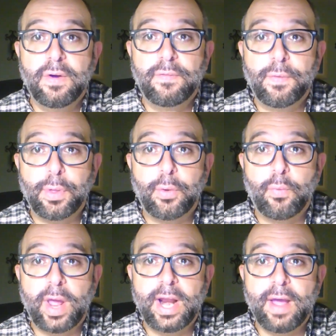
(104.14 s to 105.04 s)
for the
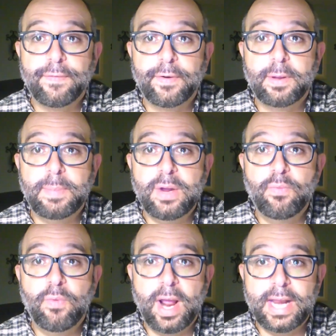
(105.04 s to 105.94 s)
red heifer to be
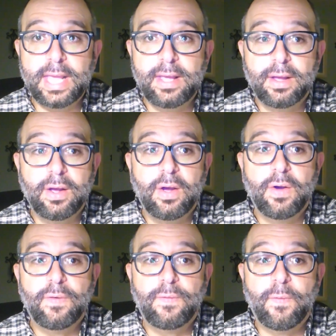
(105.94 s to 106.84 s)
ready
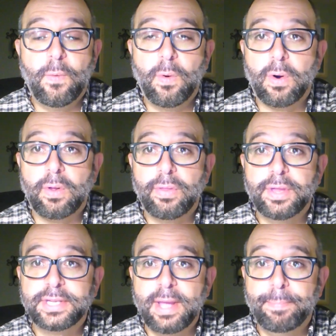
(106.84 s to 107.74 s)
for the
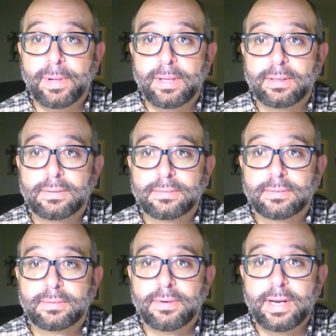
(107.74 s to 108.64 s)
temple,
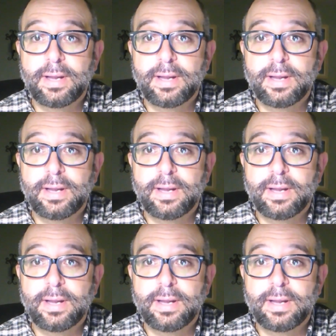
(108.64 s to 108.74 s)
right?